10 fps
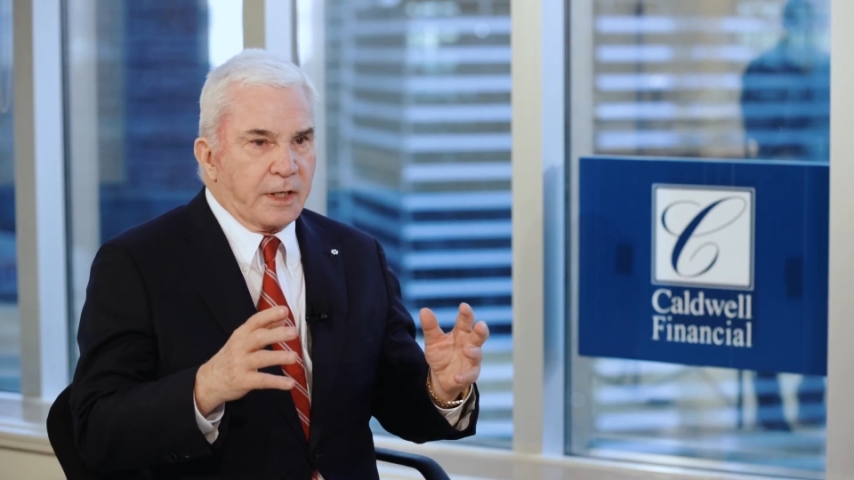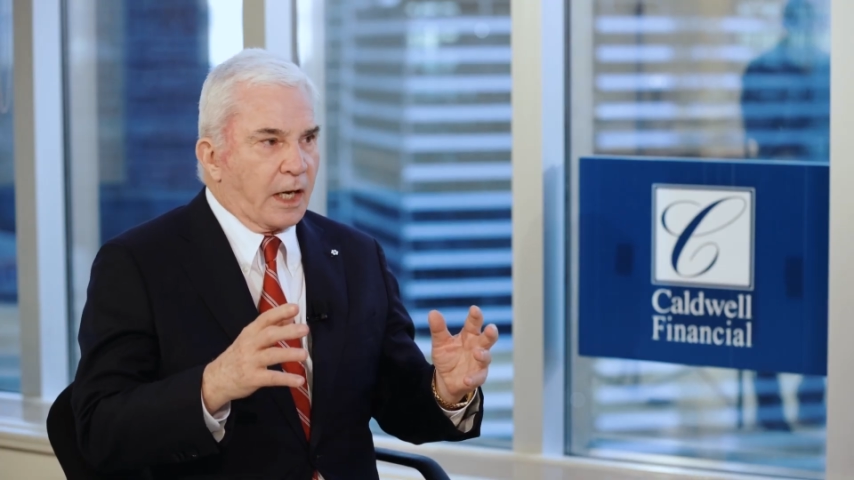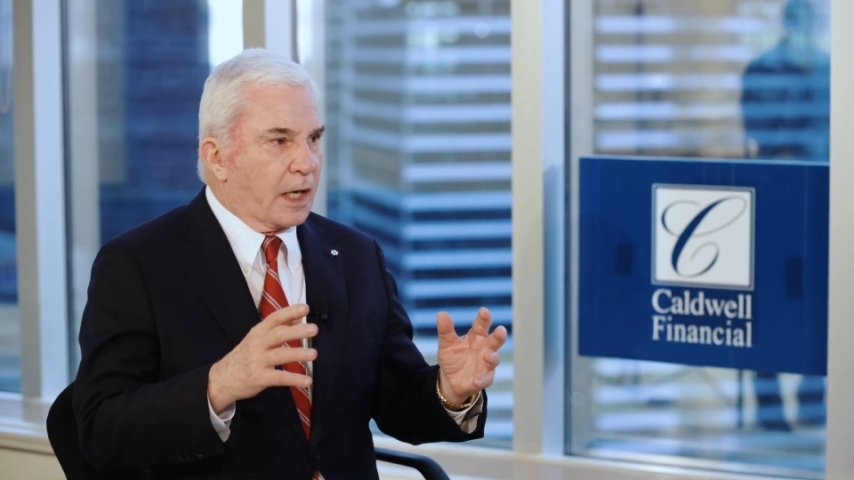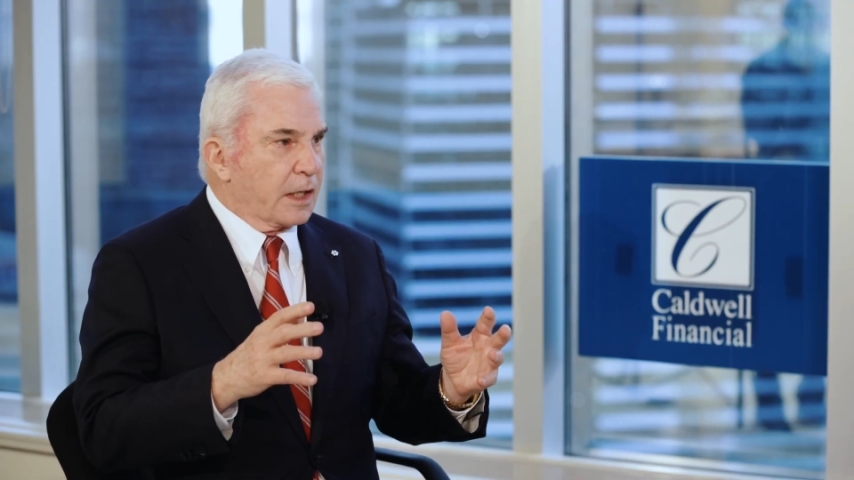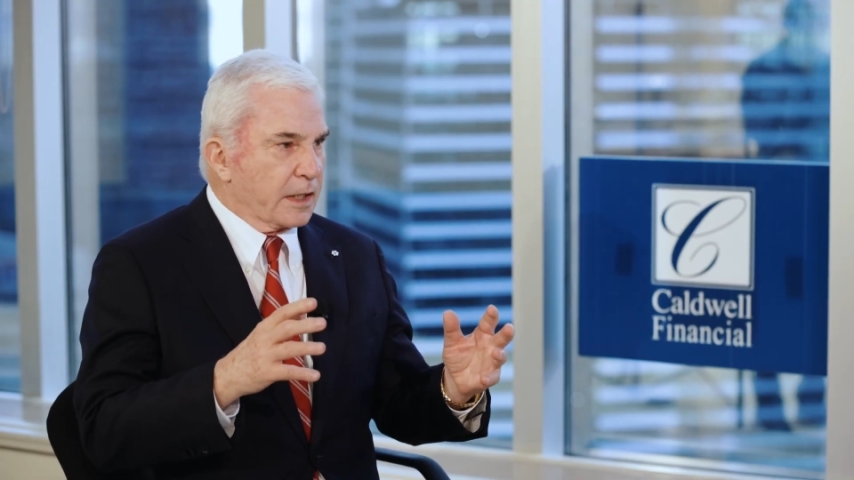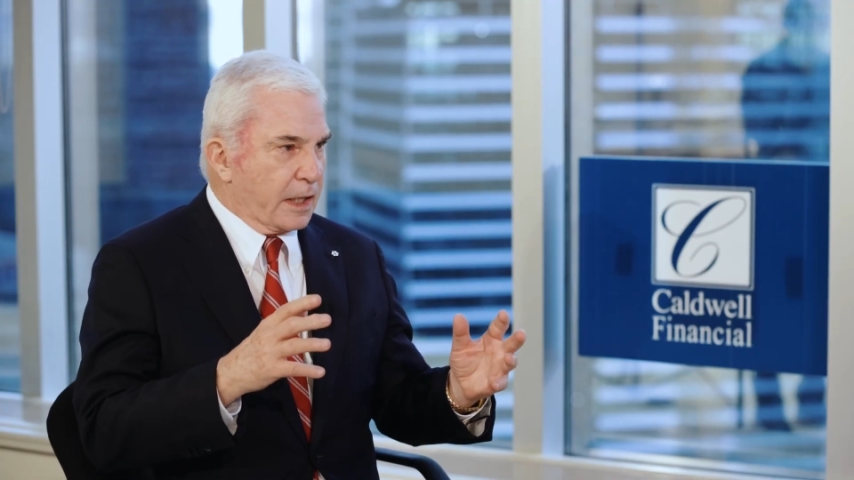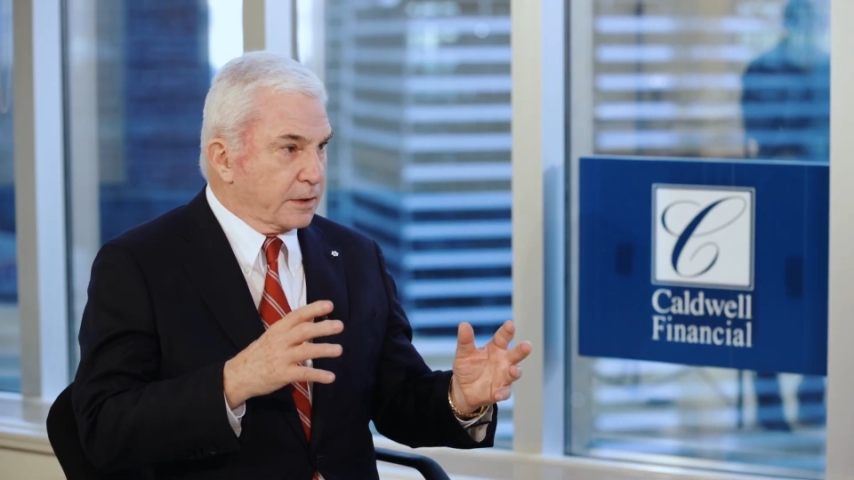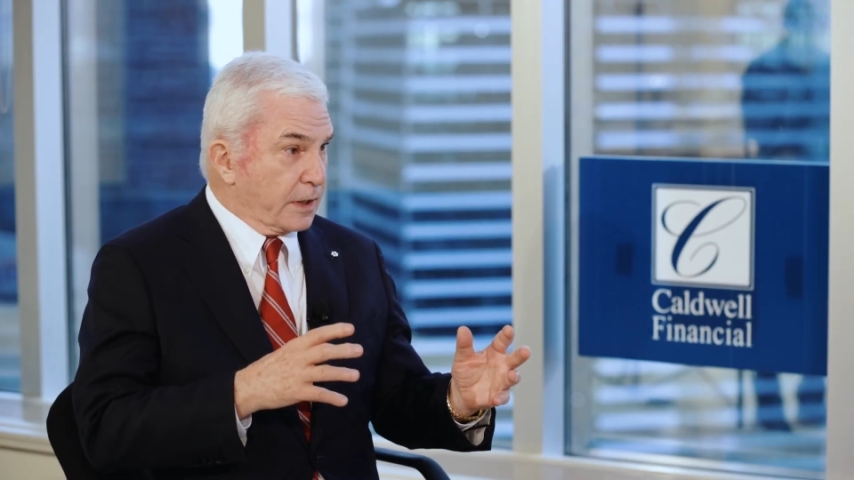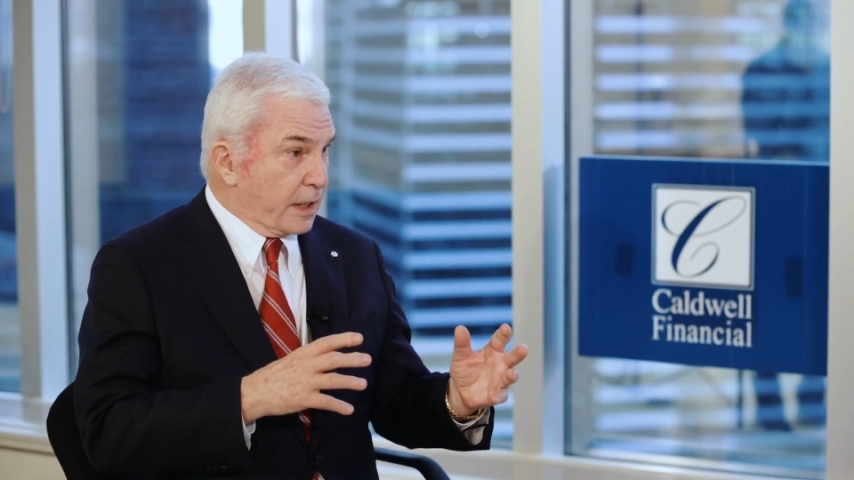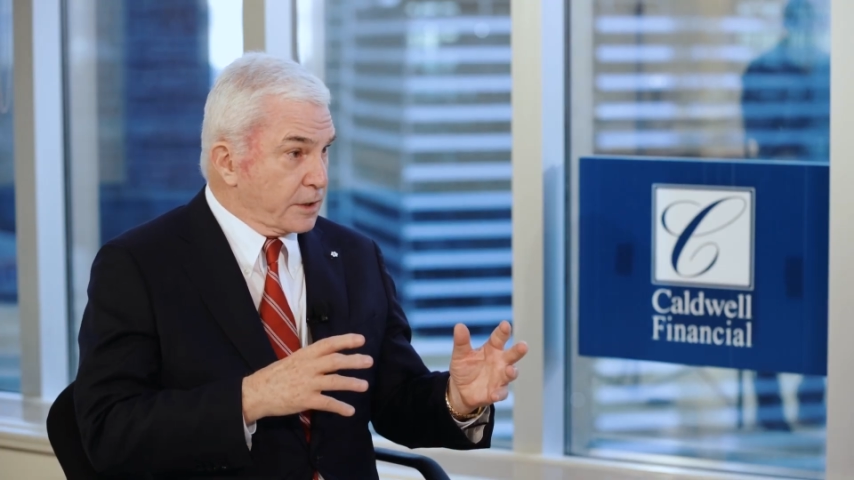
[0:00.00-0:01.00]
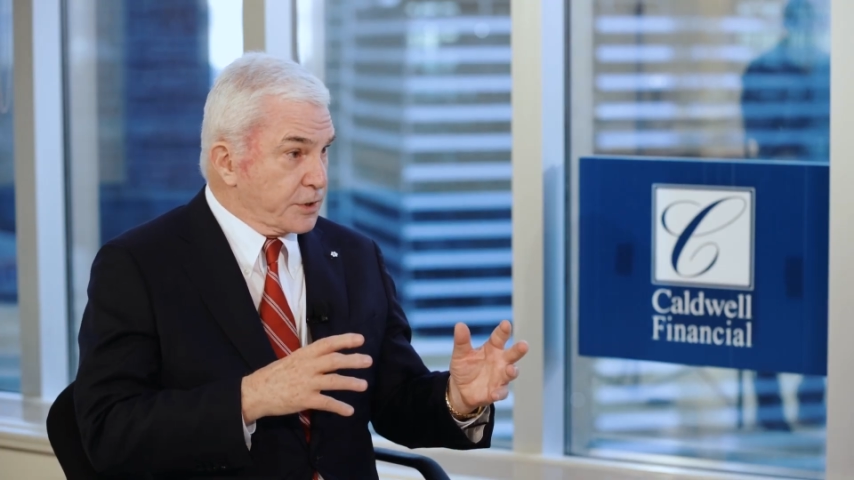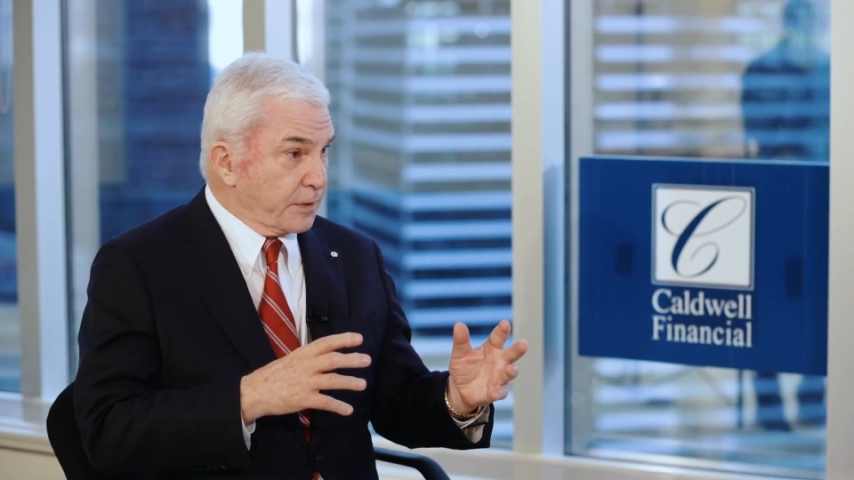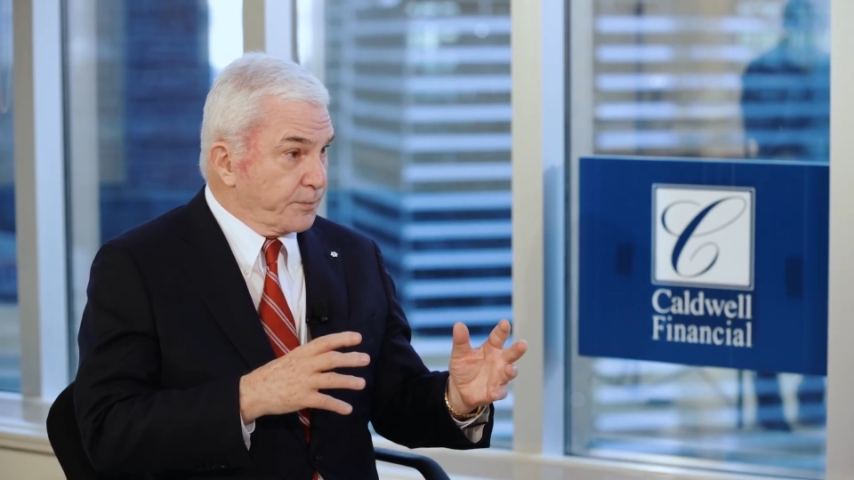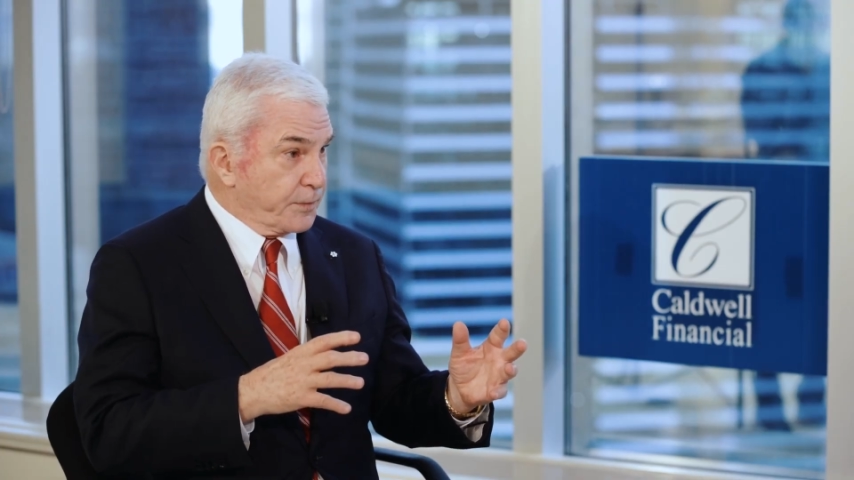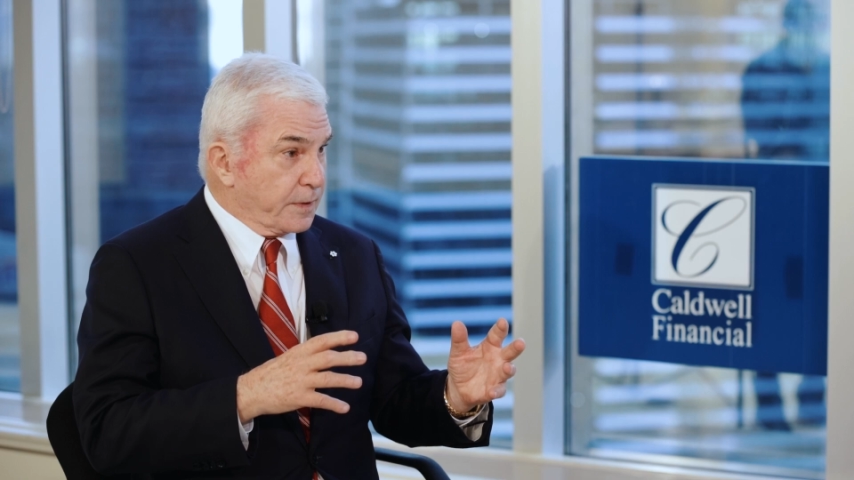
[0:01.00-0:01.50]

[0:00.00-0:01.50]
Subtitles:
and energy.